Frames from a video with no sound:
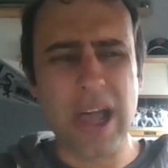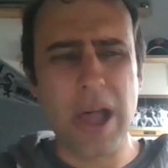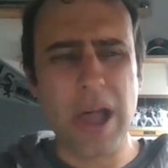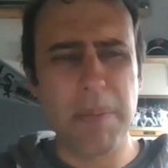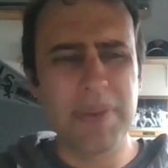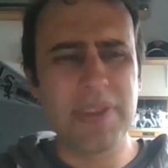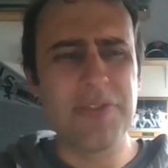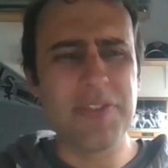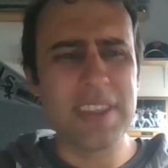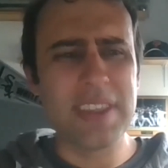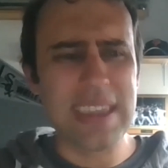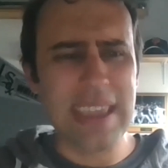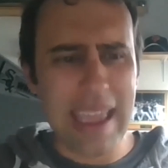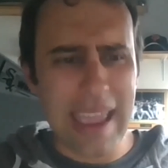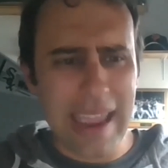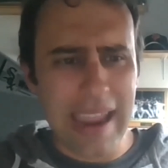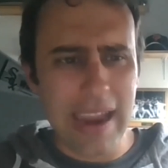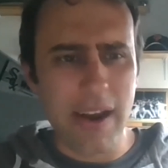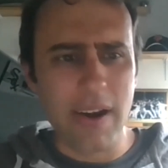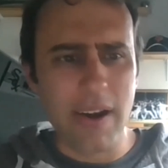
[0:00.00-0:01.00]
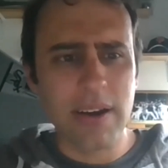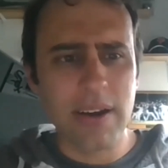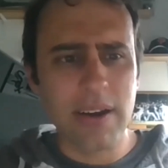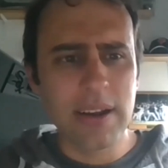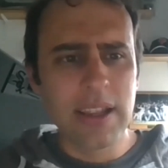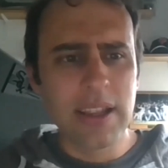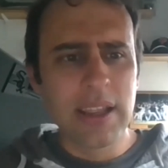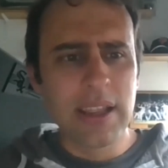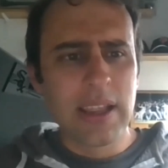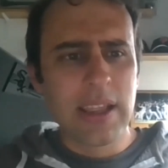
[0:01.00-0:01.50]
up in the air.
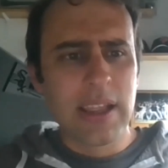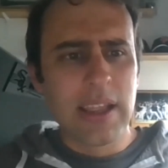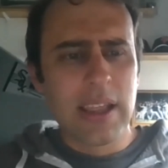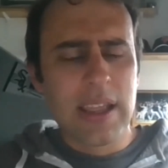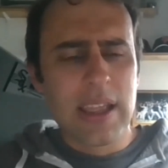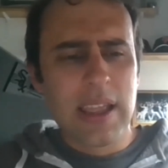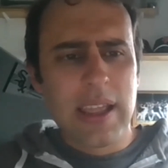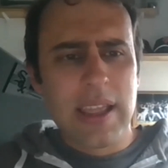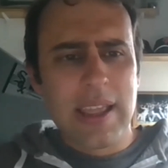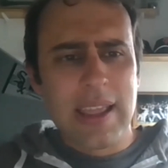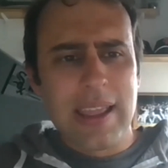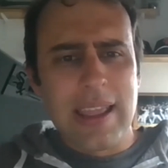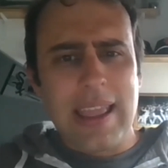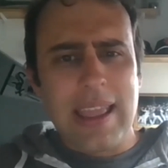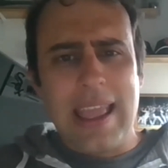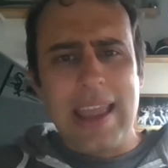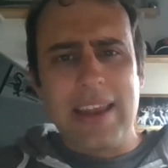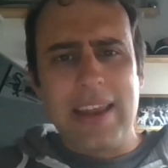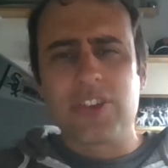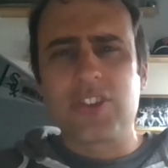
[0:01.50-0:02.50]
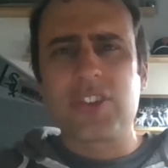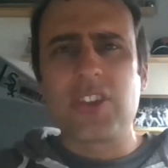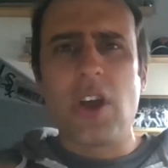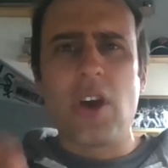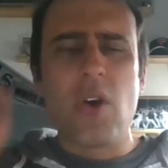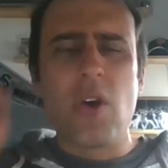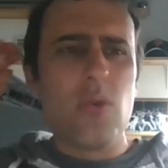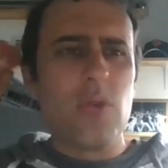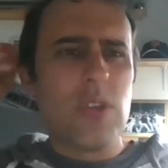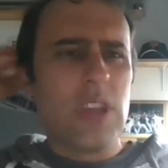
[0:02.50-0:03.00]
And
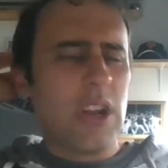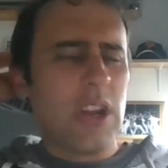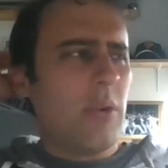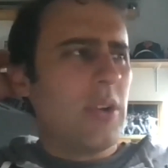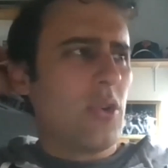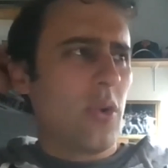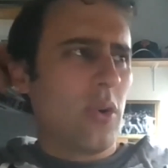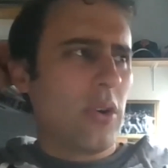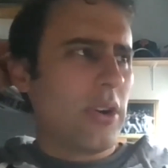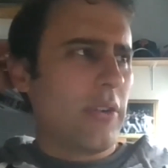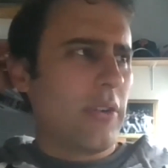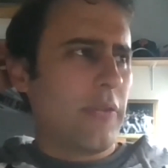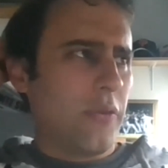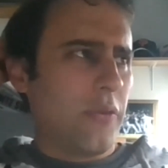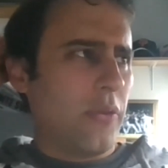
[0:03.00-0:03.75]
so, in order